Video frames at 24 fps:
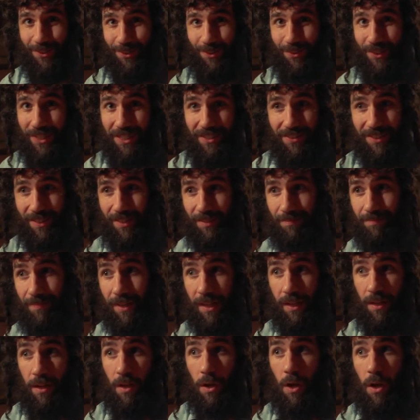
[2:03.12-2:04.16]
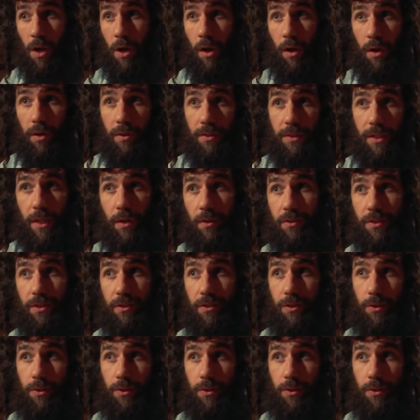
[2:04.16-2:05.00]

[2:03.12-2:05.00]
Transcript: Judaism, tells a